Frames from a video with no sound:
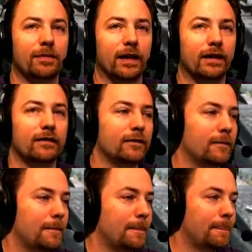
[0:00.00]
Inside, get
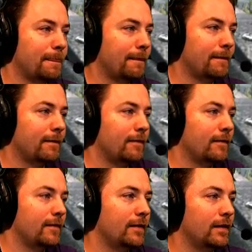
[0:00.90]
inside, inside.
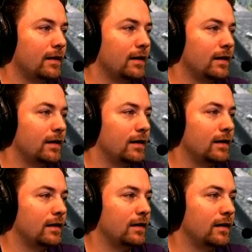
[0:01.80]
I'm staying in the
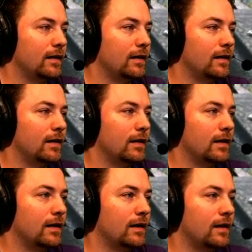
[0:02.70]
grass. What is a
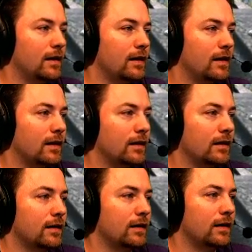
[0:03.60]
hind?
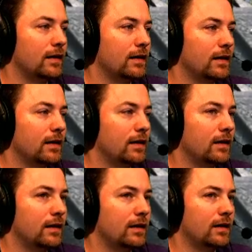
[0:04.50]

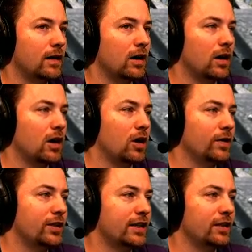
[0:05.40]
Bruh, oh,
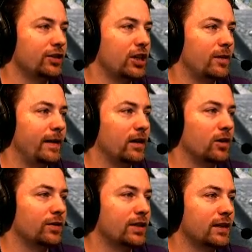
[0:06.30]
it just killed Jeremy.
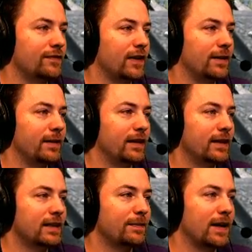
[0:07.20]
Oh, it's gonna Jeremy.
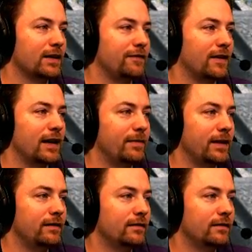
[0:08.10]
find me. It's about to find me.